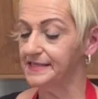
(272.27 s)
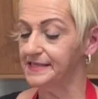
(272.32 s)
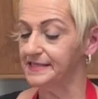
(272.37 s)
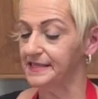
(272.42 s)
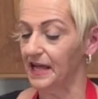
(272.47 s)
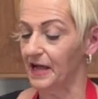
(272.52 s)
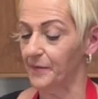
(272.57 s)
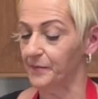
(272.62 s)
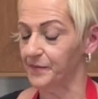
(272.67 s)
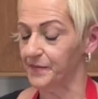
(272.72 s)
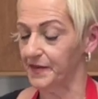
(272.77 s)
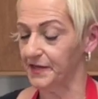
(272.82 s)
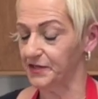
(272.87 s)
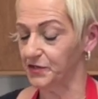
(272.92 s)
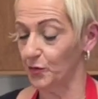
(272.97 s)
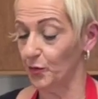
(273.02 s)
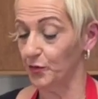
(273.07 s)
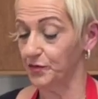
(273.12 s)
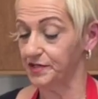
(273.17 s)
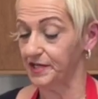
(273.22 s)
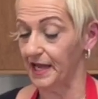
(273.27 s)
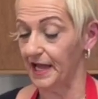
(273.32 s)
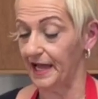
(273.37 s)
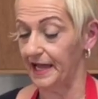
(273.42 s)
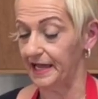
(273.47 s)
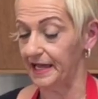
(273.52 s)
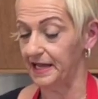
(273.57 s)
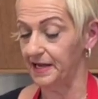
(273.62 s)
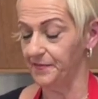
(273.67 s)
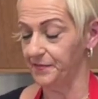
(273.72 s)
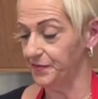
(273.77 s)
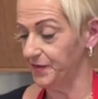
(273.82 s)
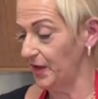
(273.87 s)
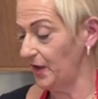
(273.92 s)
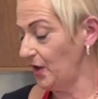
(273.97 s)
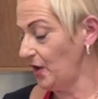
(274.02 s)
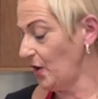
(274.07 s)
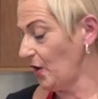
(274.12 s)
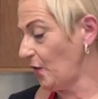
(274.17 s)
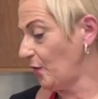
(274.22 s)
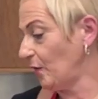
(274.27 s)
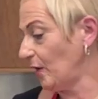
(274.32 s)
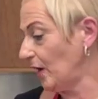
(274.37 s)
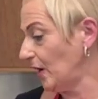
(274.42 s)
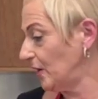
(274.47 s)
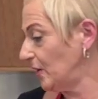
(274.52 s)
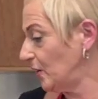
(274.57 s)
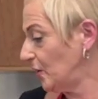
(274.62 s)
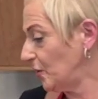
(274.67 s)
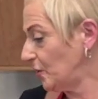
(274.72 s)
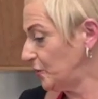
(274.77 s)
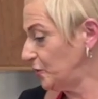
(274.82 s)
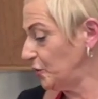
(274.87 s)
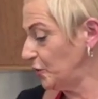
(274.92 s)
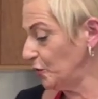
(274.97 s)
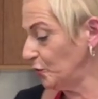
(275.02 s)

Okay, so while this is sauteing,